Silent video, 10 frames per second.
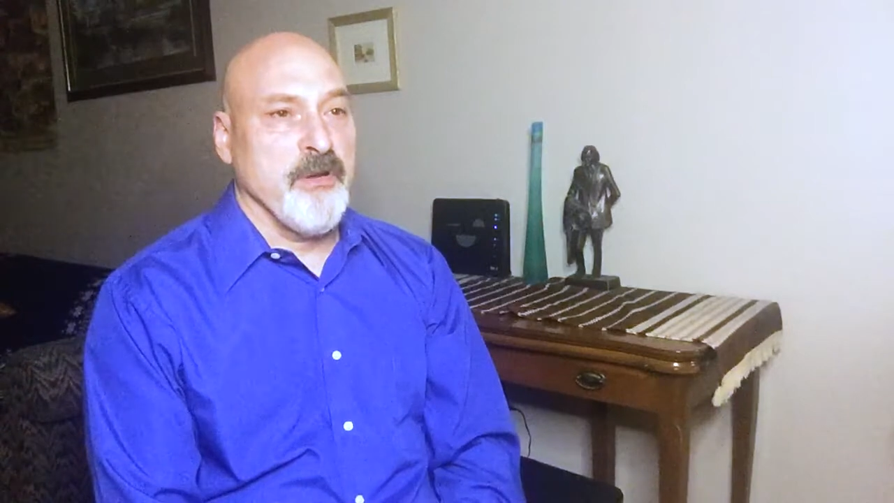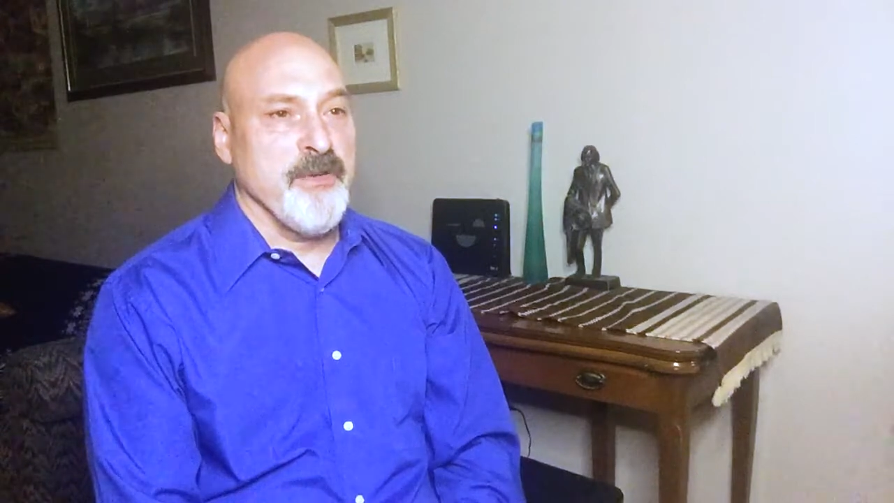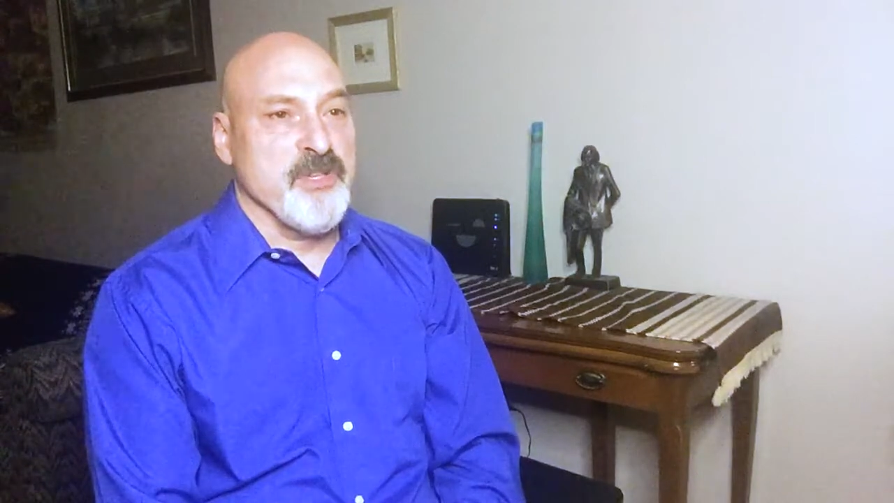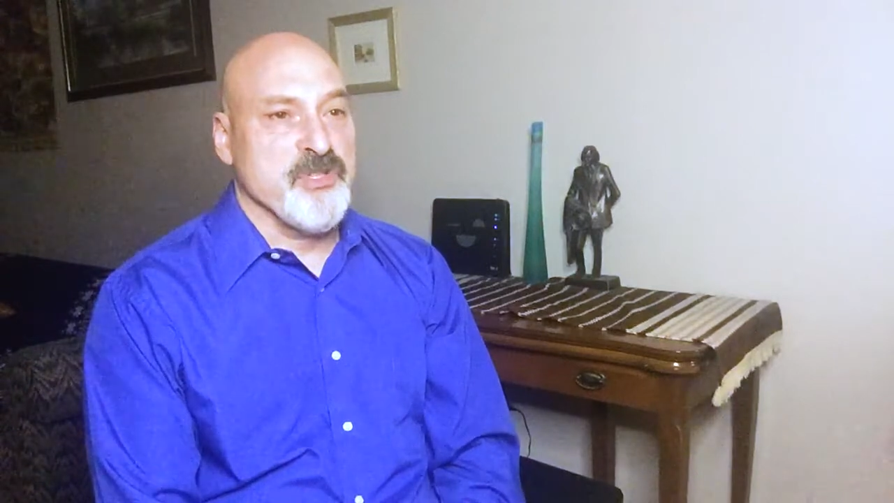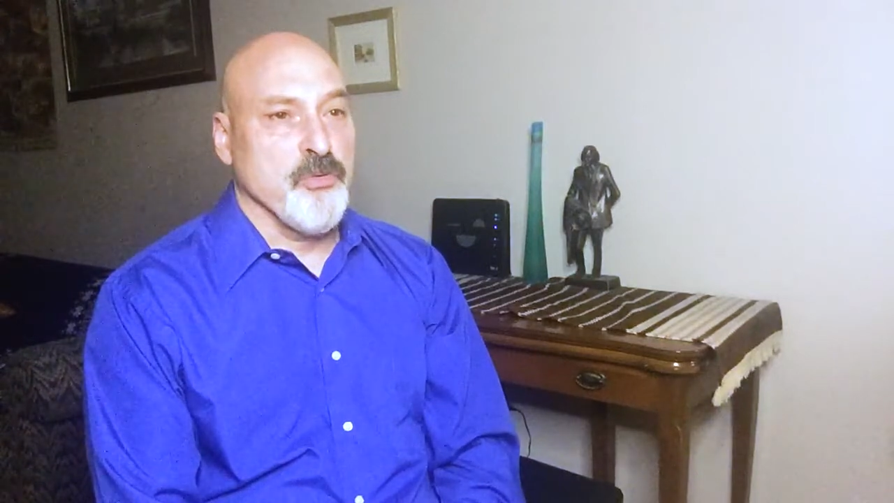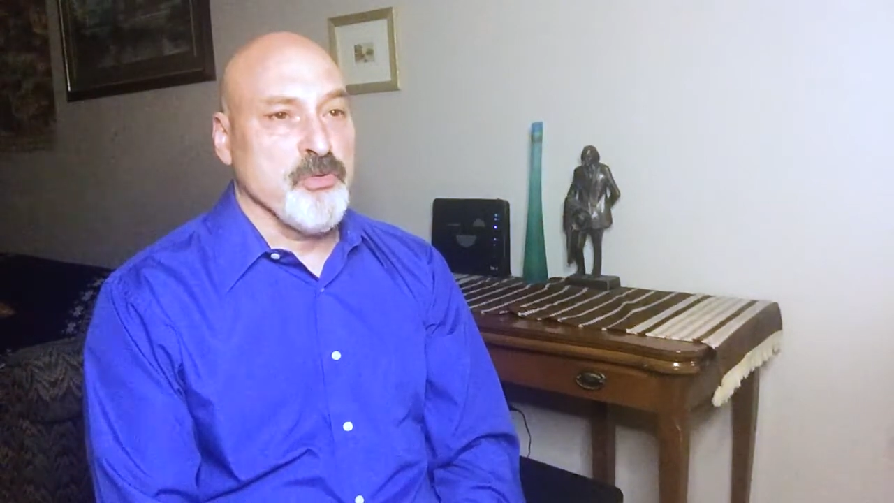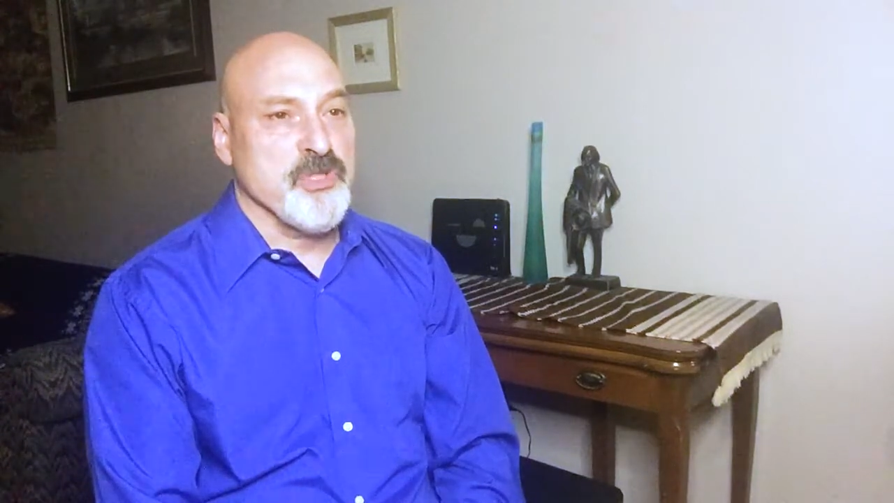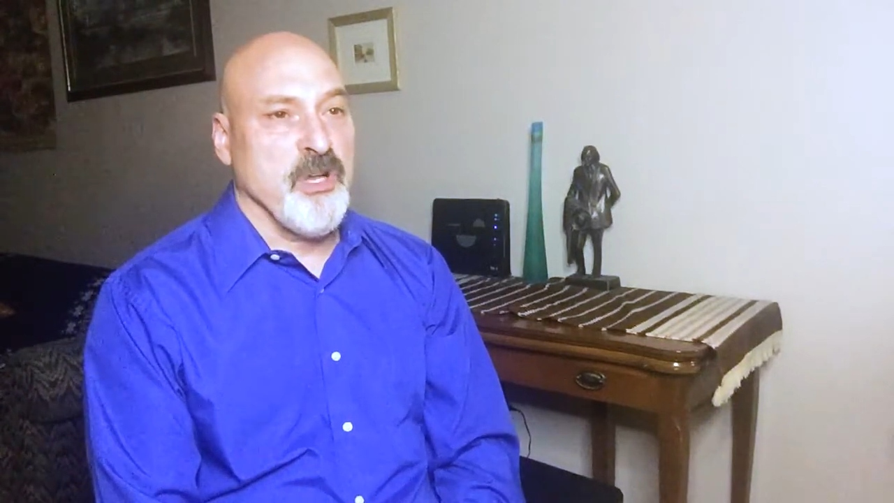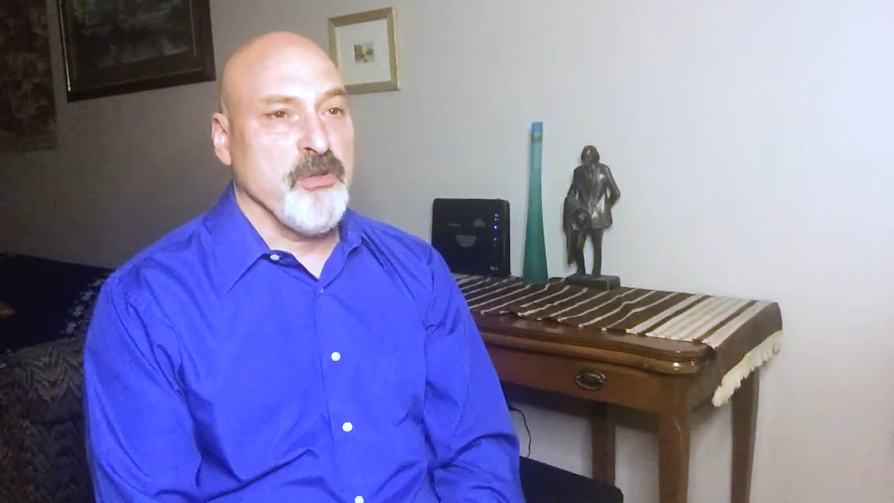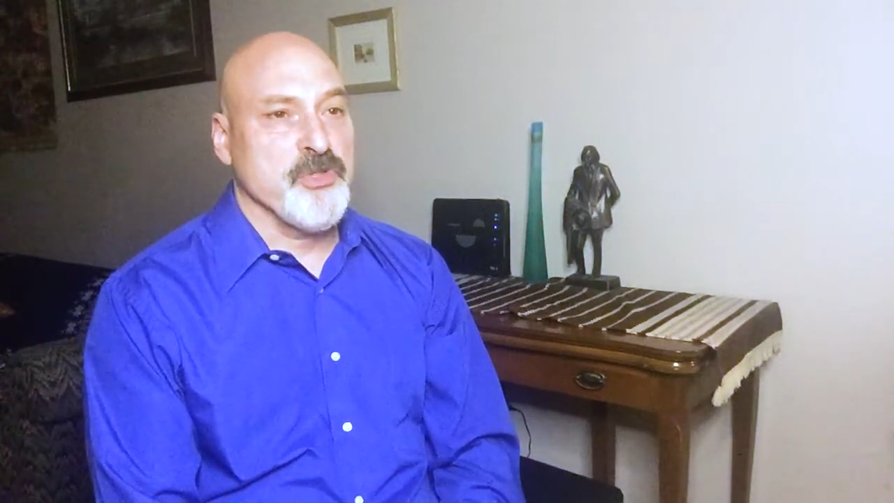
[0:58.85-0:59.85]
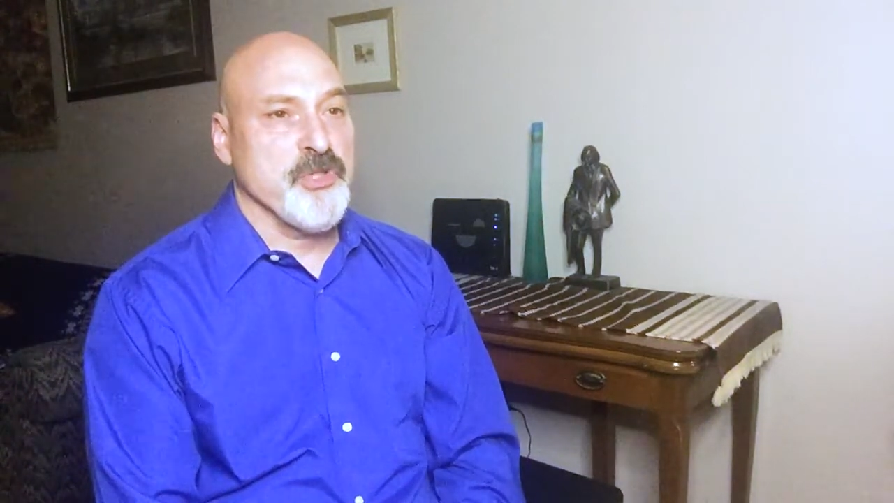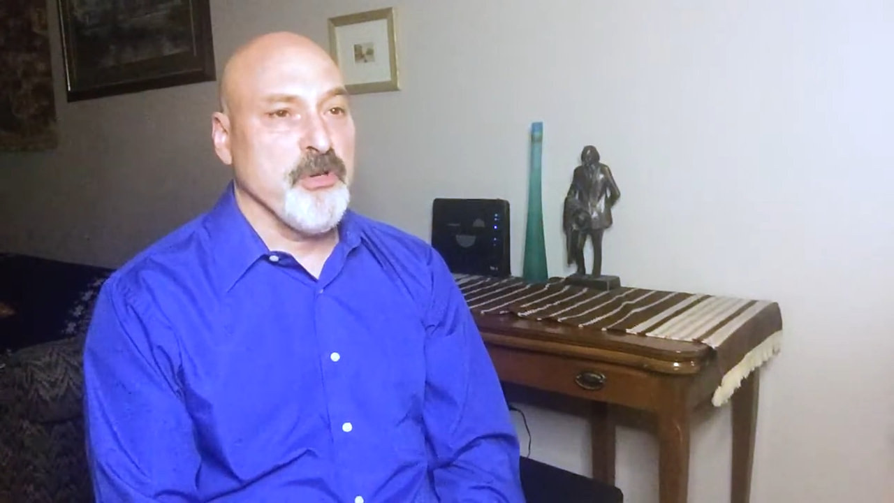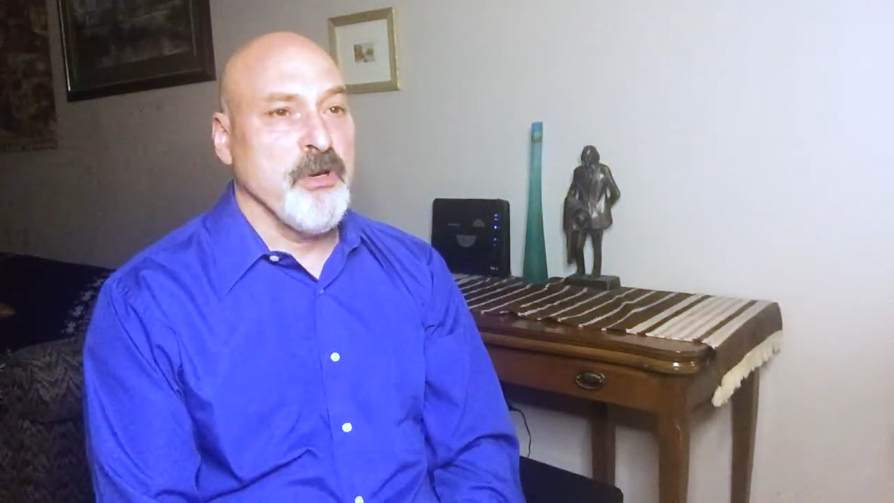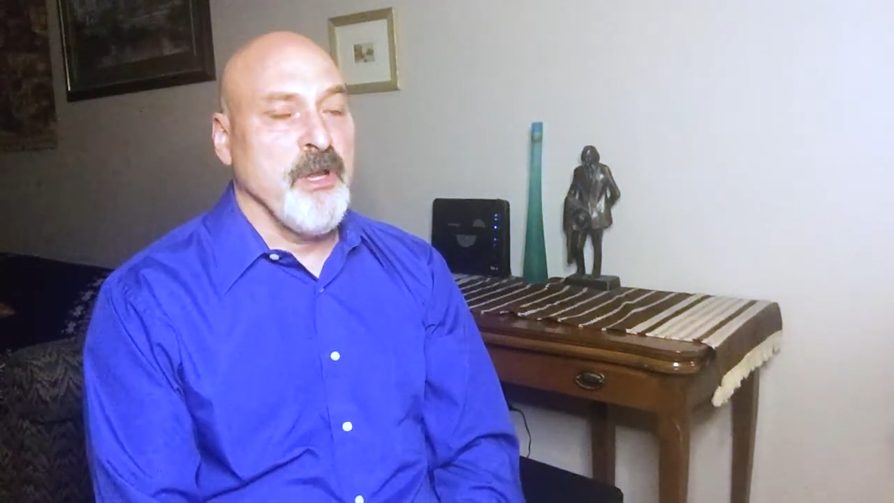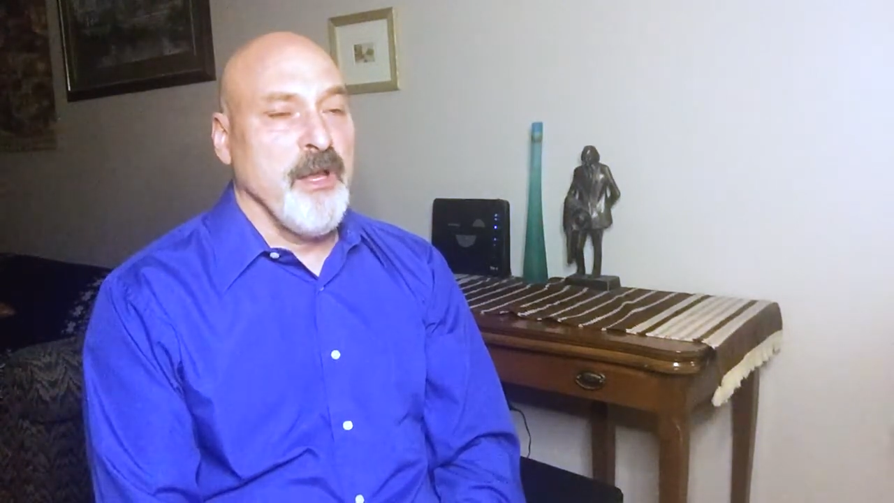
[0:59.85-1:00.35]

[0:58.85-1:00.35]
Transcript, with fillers: of a school's culture